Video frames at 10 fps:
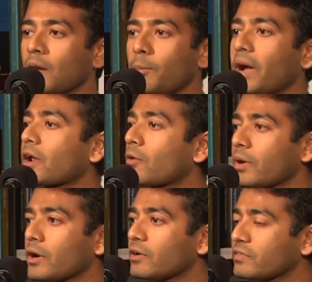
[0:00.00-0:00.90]
my
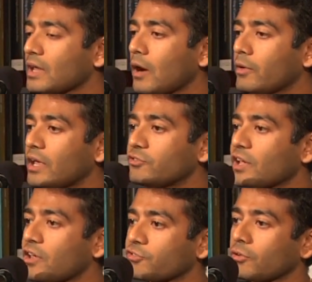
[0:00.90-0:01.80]
career is now in
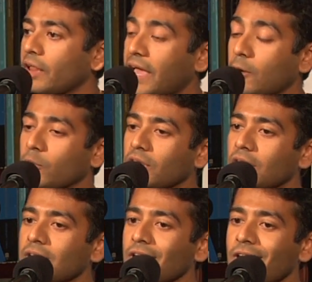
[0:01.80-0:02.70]
educational
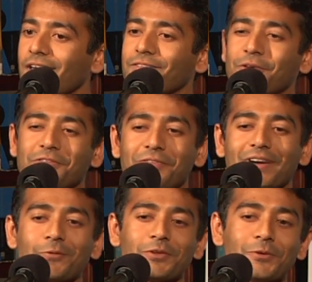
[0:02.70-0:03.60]
equity. And so it's
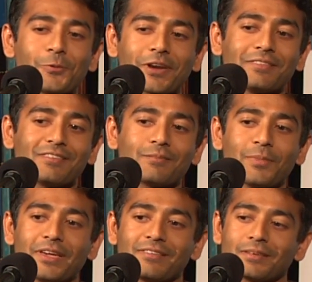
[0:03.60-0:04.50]
funny, when you work in this
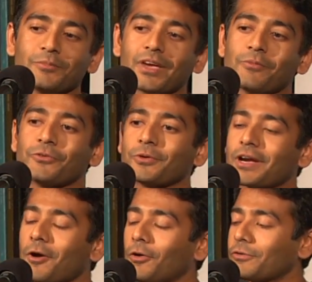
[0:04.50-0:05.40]
space, sometimes you
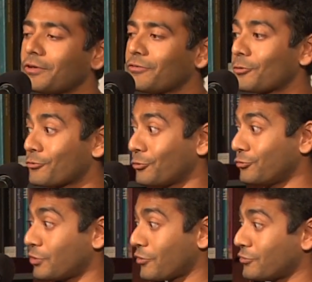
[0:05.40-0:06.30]
get called a social
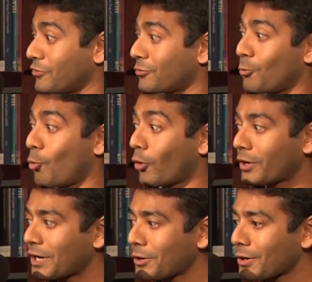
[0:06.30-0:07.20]
justice
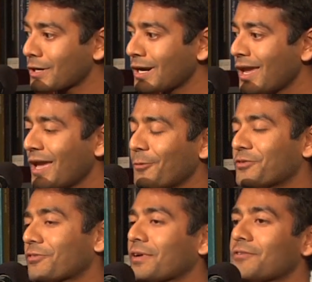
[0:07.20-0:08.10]
warrior,
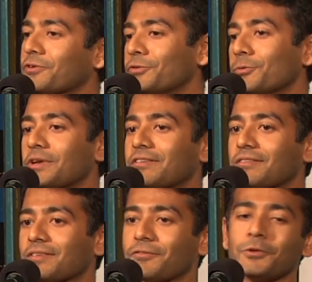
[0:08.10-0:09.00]
which is funny for two
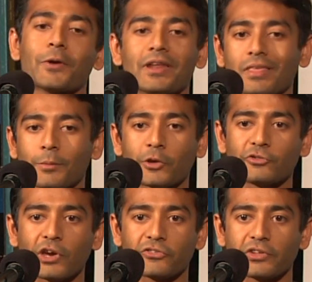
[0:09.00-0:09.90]
reasons. If you know anything about
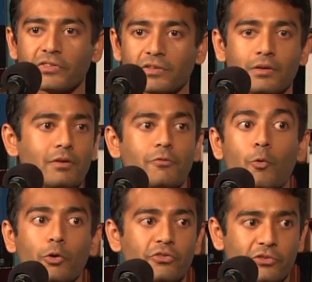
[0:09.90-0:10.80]
justice, of
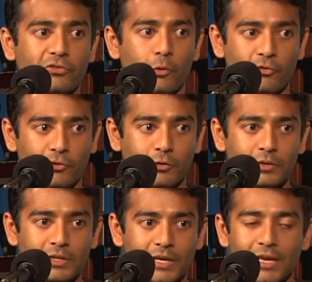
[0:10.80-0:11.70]
course it's social.